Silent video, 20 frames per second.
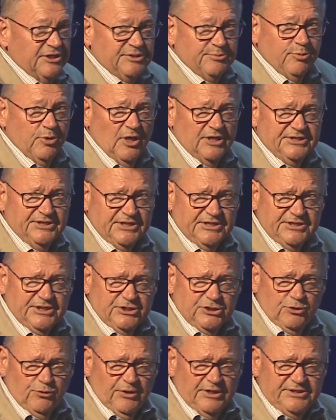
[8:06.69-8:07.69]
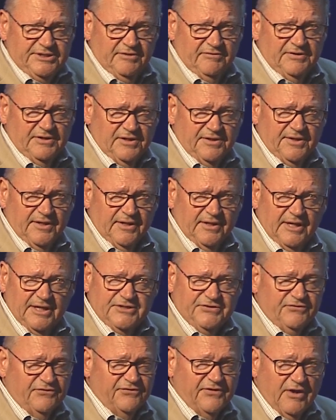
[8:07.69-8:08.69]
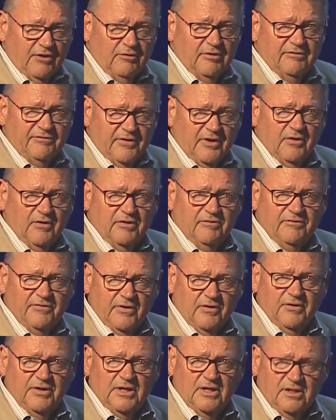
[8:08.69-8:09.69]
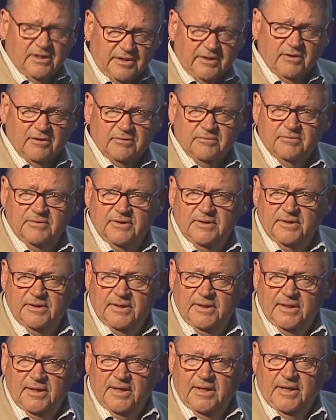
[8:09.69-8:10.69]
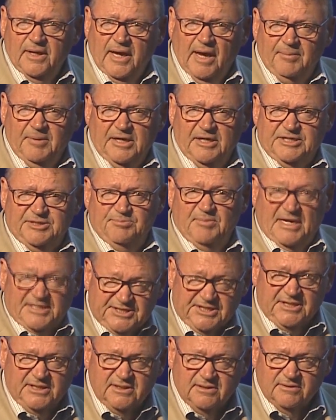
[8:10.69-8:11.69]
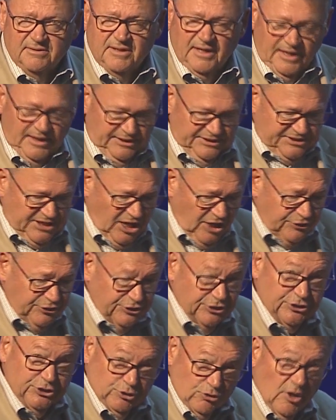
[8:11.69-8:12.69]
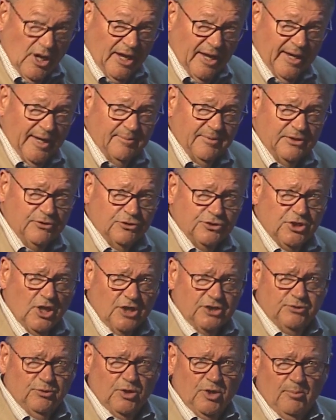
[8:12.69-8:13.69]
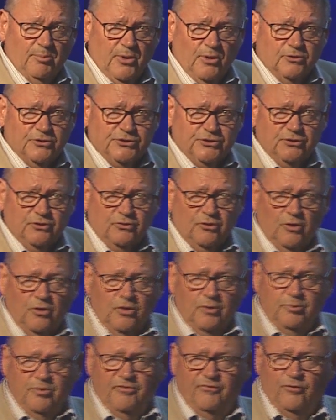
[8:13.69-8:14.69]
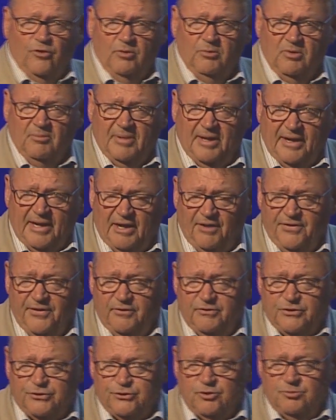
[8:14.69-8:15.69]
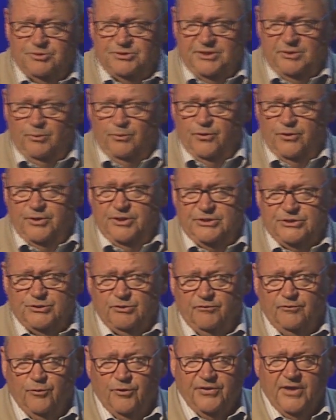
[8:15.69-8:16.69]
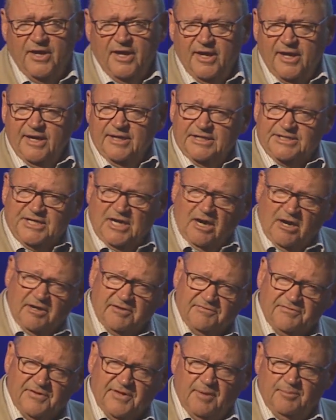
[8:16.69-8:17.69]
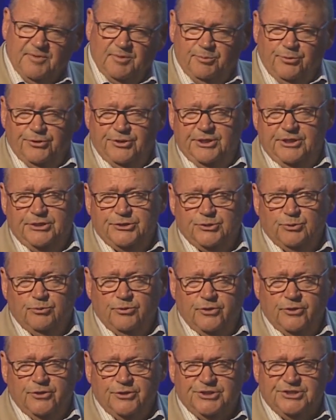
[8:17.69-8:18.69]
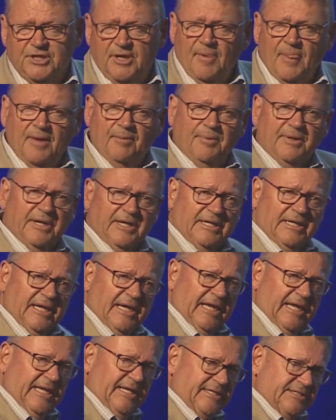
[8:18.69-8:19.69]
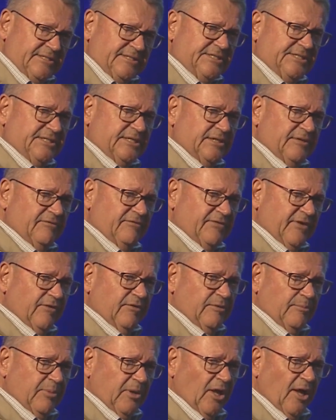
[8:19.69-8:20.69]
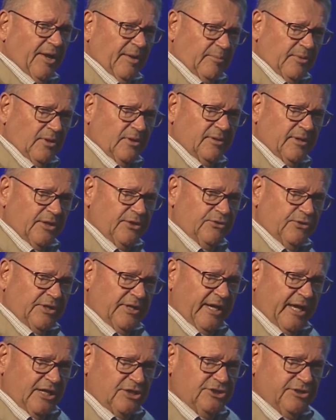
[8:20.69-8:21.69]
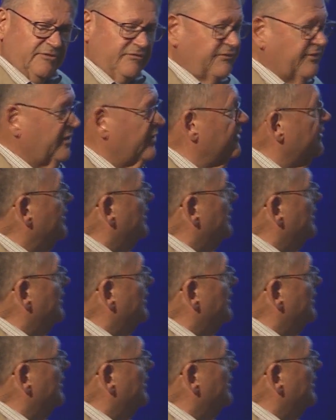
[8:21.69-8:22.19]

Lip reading: process, this creativity thing. It's very, very, very clear. I mean, it's messy, and it's hard to describe, and you talk to a composer or a performer about how they're interpreting work and so forth, and it's hard for them to put it into words, but it is very plottable, and you can actually figure